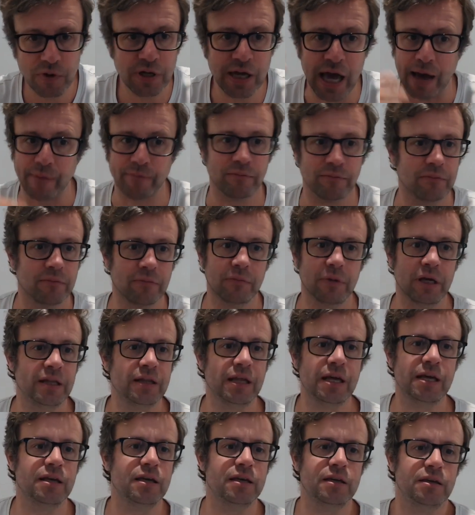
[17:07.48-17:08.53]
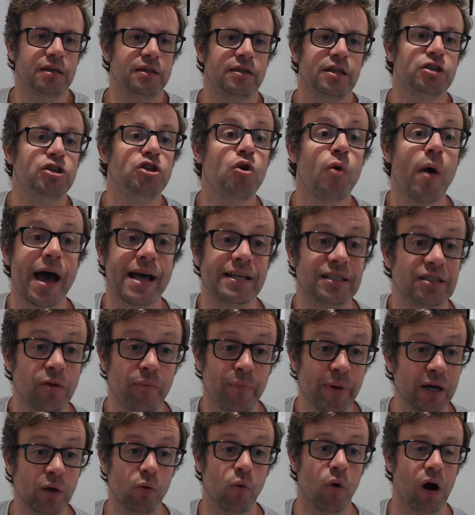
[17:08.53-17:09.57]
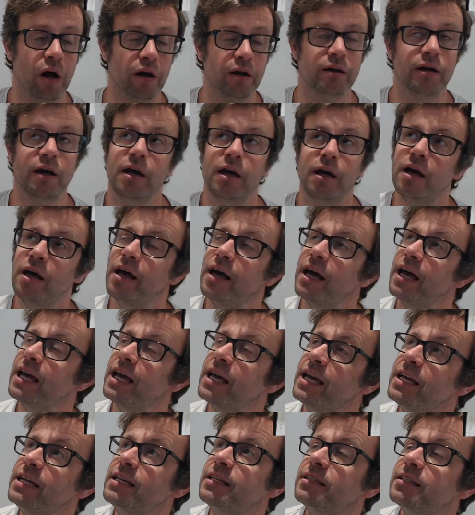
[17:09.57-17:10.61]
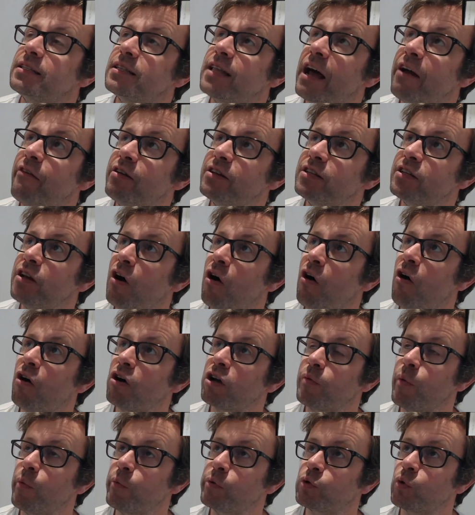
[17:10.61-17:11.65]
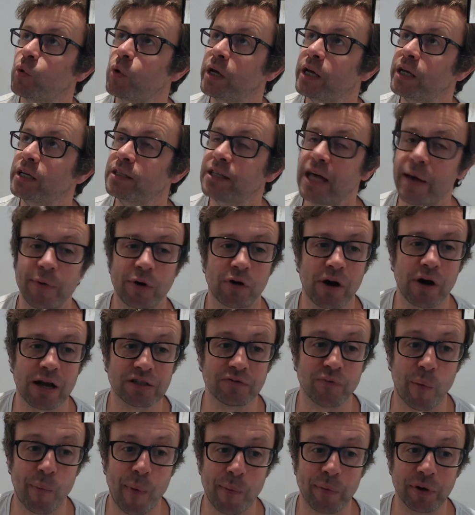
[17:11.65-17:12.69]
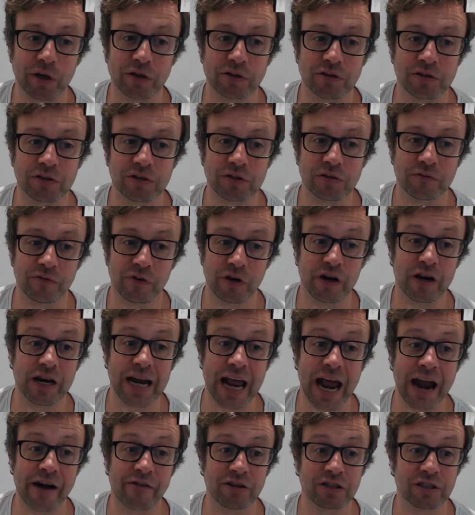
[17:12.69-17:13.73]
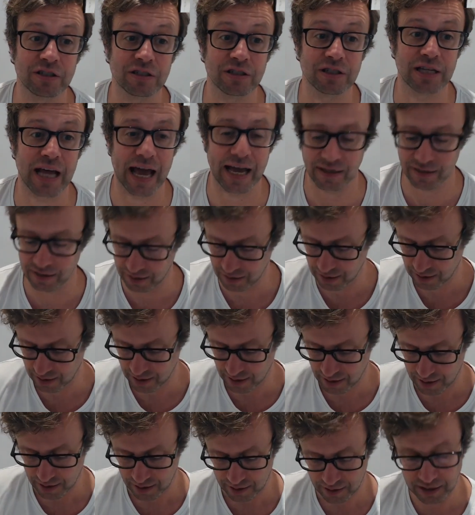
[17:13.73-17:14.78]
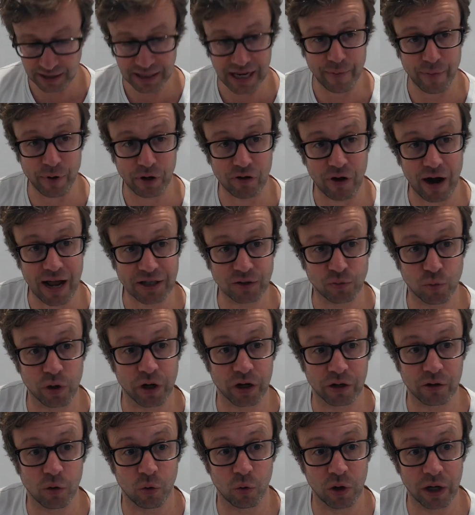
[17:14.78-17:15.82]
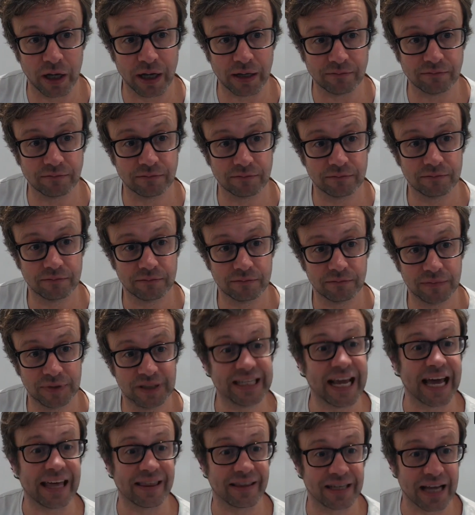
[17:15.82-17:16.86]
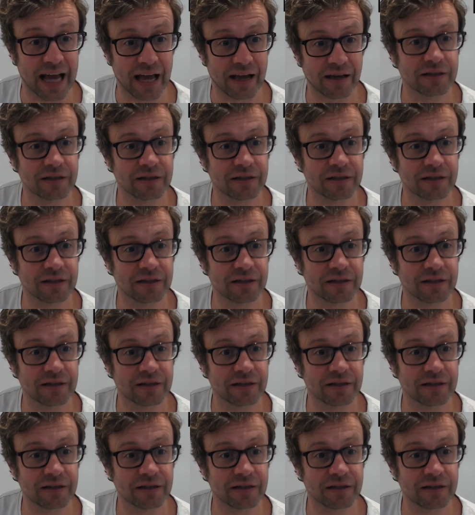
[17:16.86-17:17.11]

Yeah. In, in the U S, the big one is there is an argument between Democrats and Republicans for an inheritance tax. Oh, yes. Democrats want to call it death tax.